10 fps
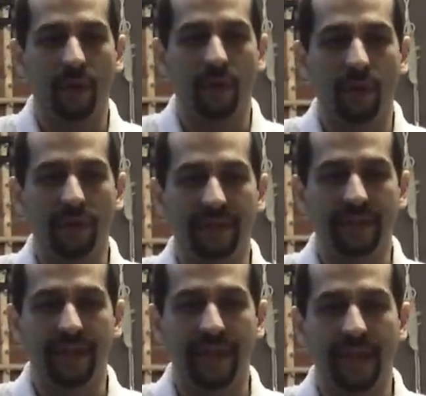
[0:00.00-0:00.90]
or
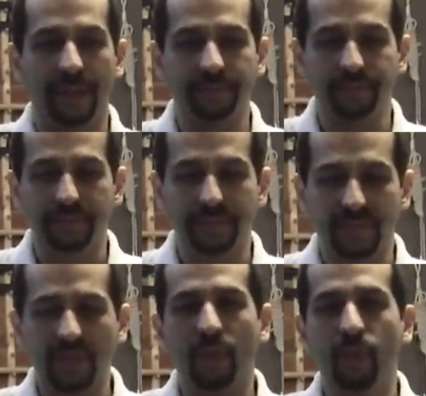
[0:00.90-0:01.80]
the
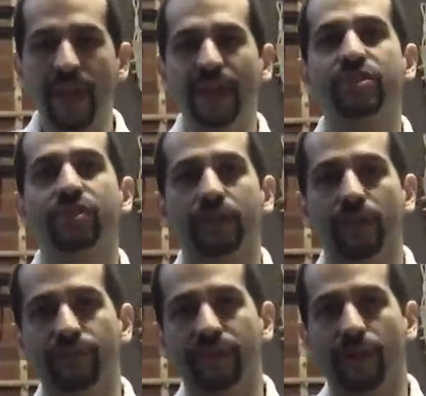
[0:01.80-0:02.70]
reaction
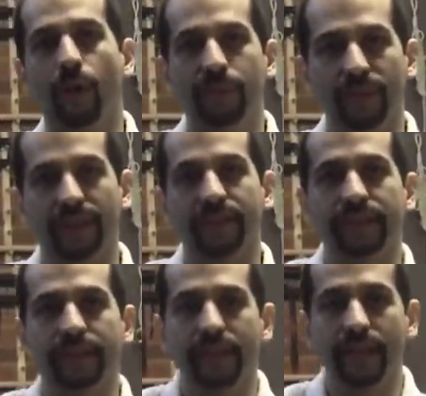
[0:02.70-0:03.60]
of their opponent.